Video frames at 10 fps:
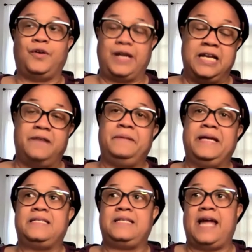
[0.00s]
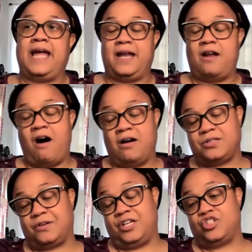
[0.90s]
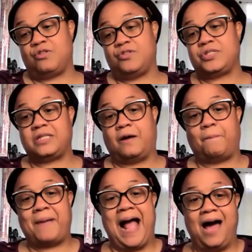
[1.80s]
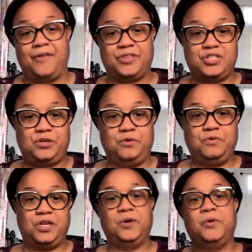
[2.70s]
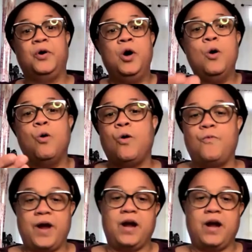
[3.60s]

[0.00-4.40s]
your enemies and also controls their path to you or